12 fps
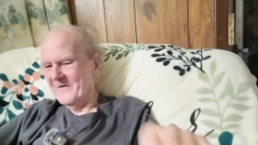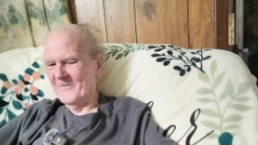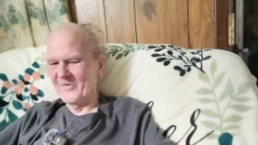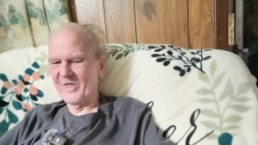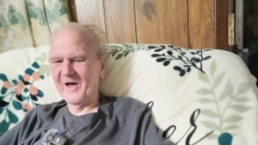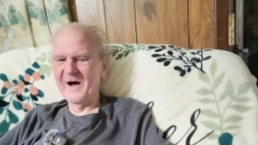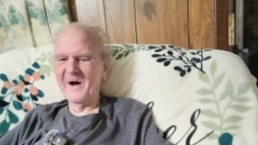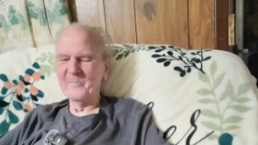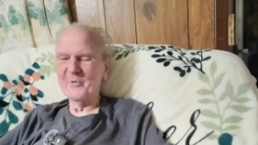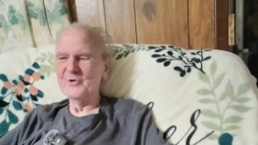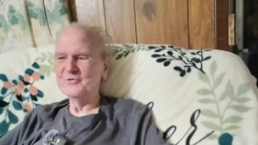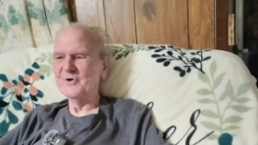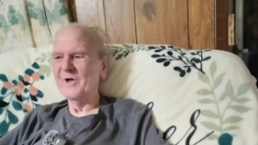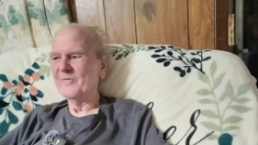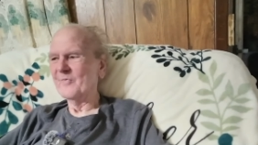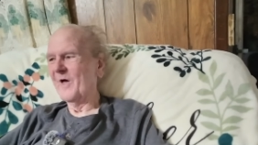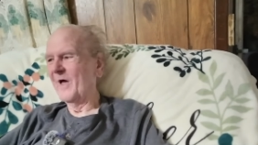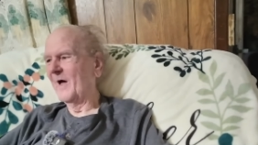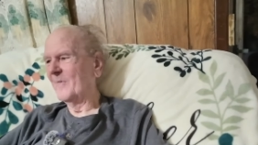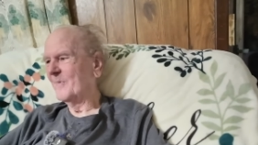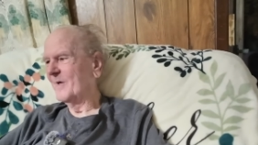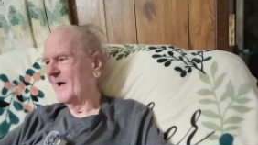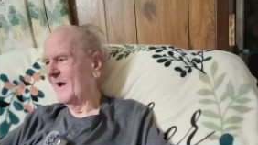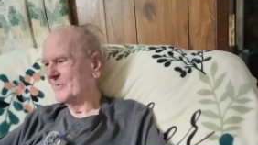well, now I appreciate that.
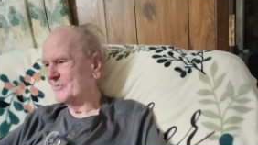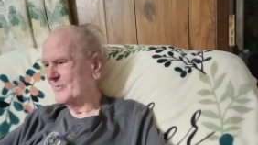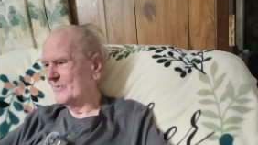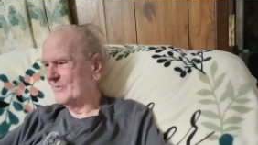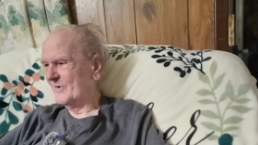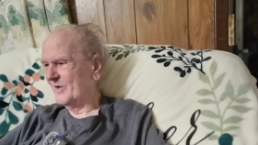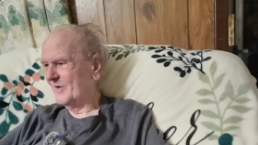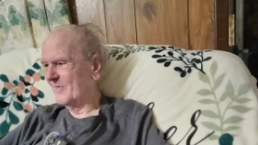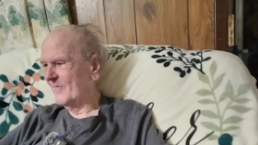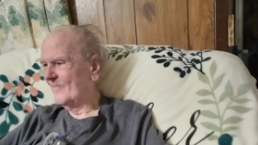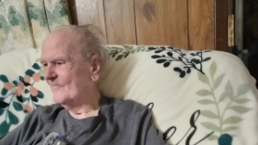I sure do.